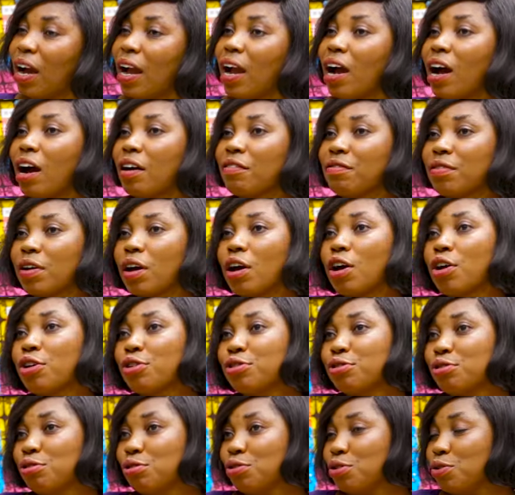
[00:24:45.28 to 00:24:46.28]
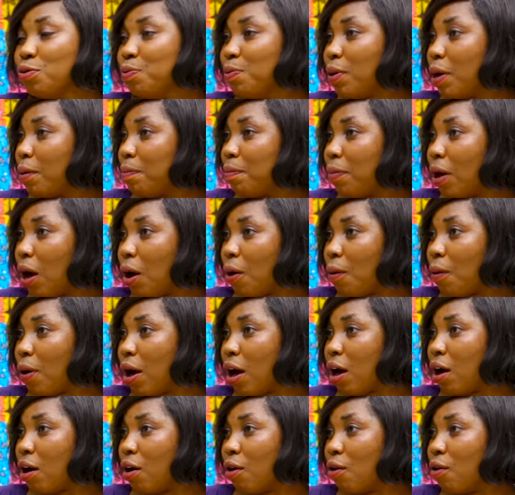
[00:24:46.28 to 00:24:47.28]
I have
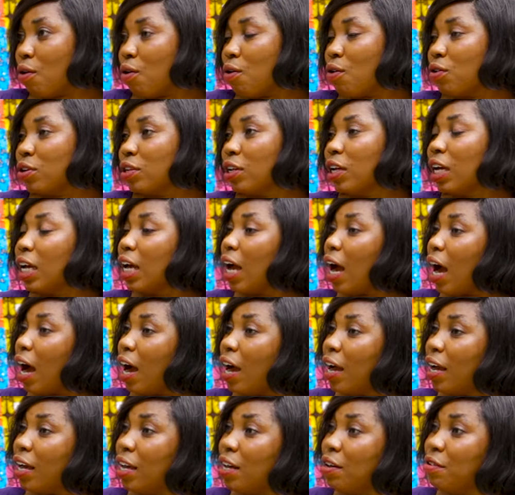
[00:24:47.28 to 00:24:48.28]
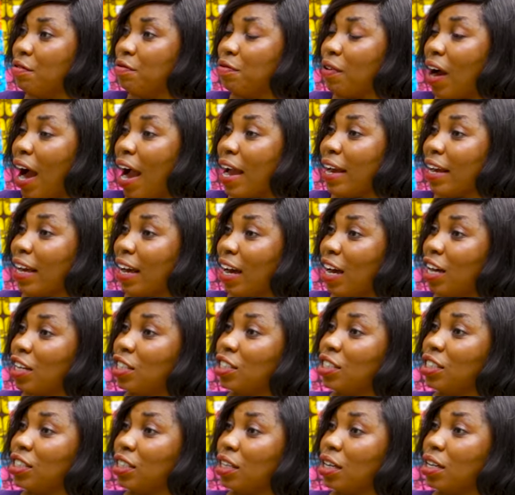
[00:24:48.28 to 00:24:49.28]
superpower or if I
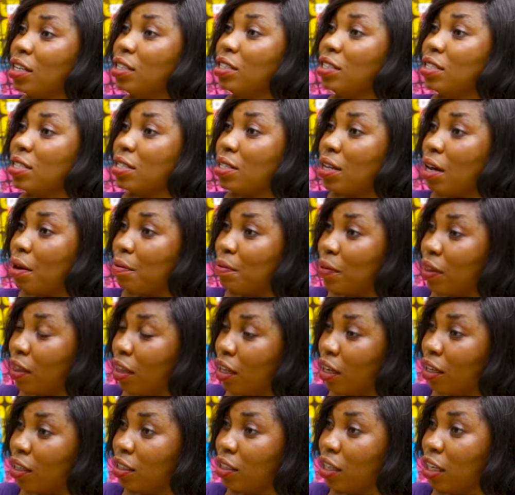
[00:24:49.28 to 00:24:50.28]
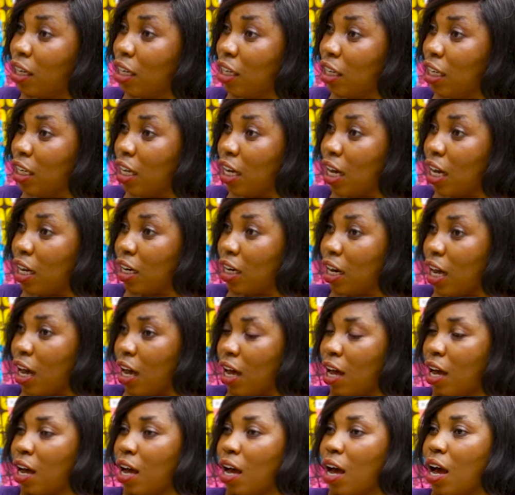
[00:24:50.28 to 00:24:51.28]
can change something in
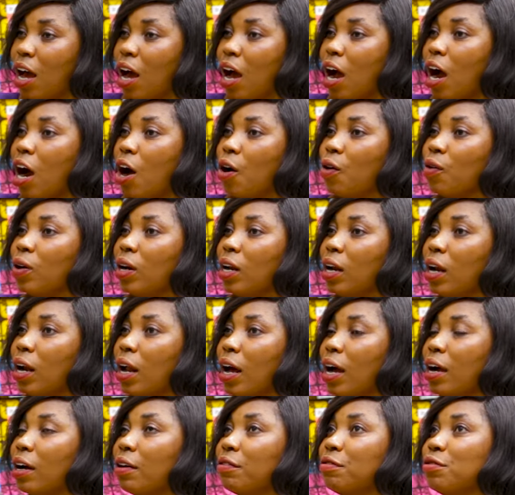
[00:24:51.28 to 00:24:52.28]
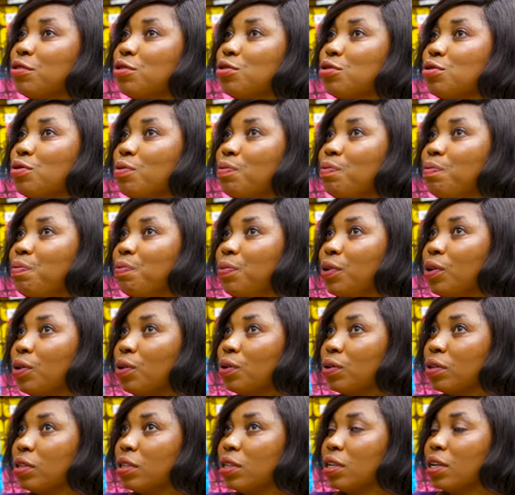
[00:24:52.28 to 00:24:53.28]
Ghana, I would love to
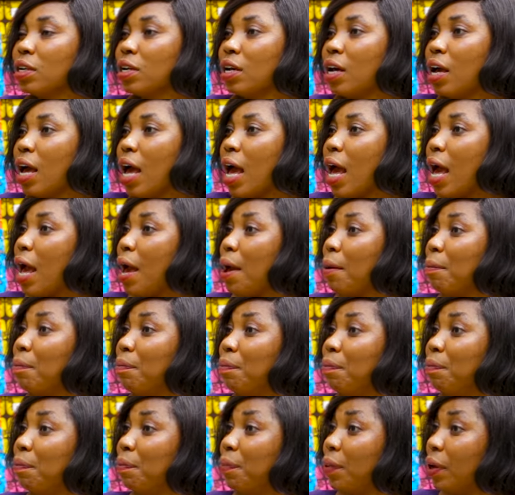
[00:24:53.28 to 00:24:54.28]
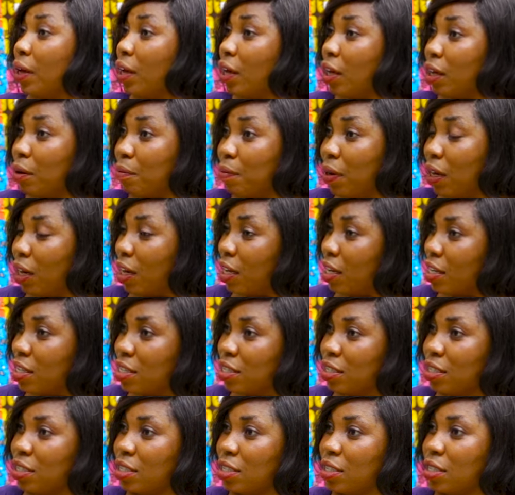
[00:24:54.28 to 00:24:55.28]
build a big
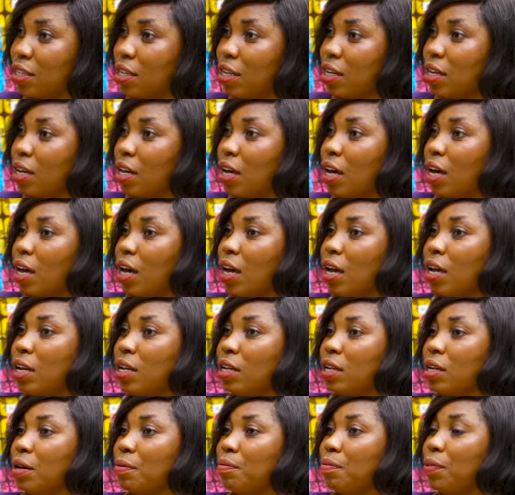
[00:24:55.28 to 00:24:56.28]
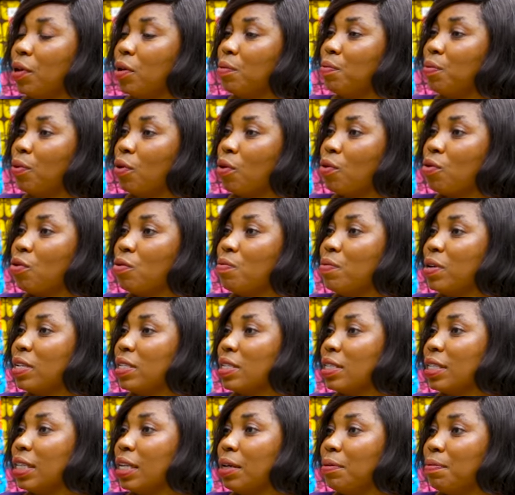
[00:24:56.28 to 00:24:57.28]
place and people will be
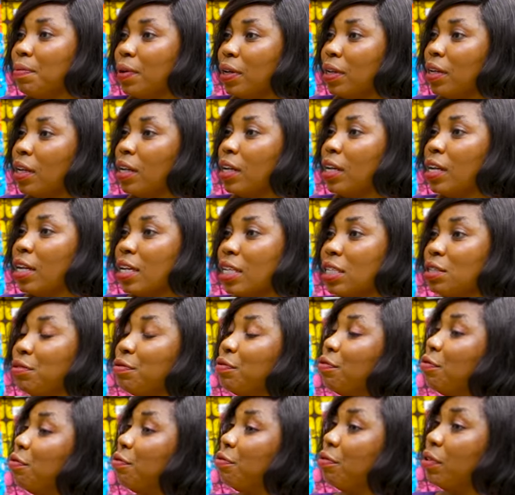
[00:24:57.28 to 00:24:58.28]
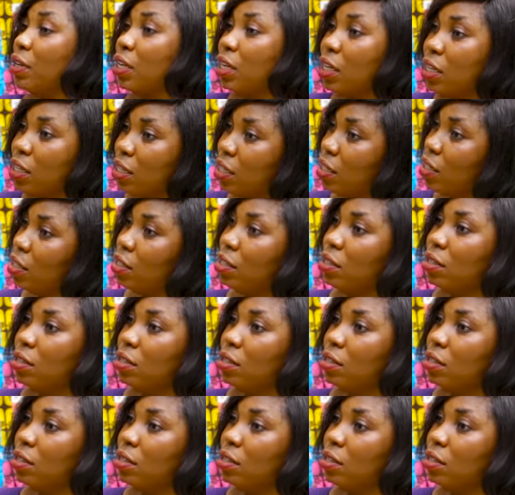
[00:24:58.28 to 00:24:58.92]
sleeping in it freely.